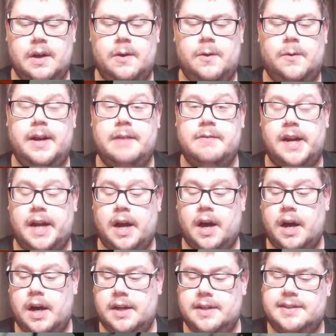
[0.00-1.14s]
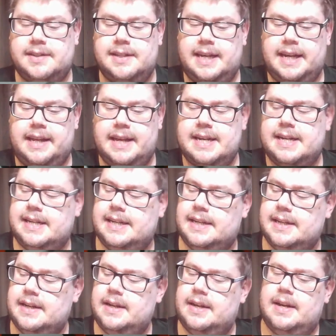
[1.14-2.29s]
We have a Ghastly there.
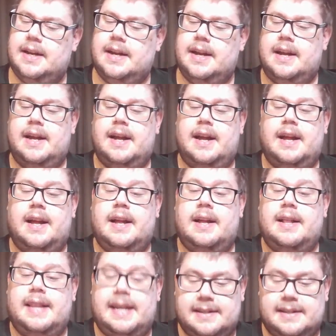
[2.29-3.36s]
Let's